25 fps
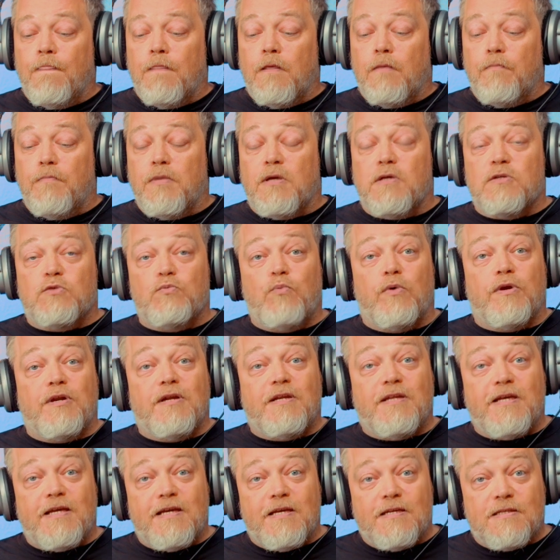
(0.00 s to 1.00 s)
because what
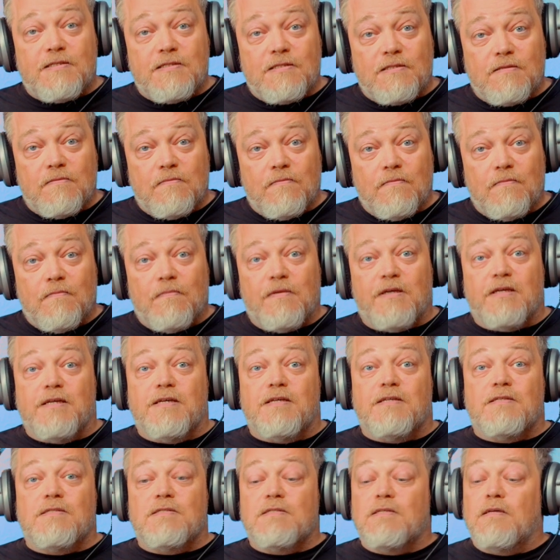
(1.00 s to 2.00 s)
it is
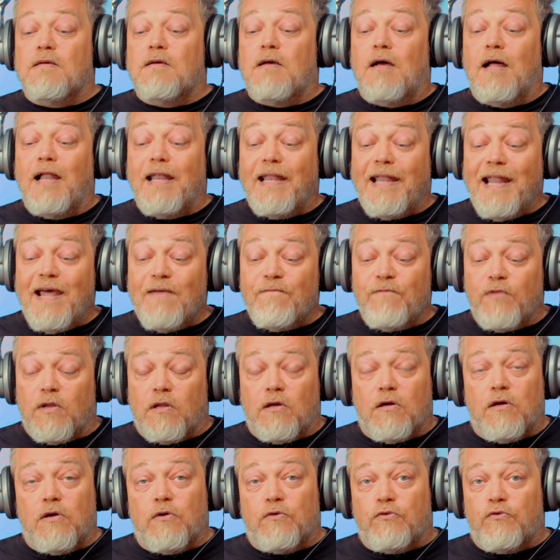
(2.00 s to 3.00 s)
a level
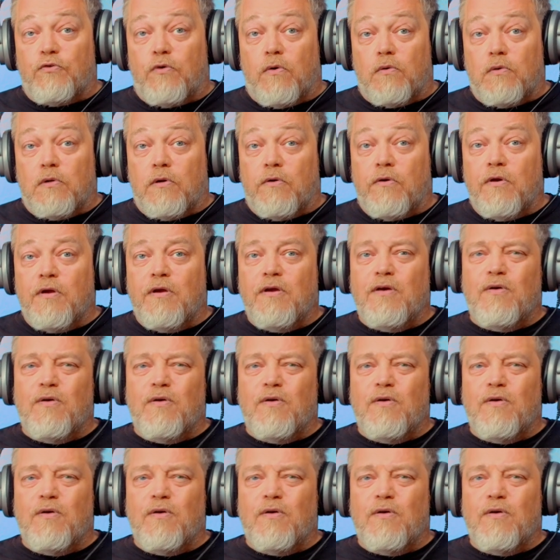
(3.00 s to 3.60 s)
controller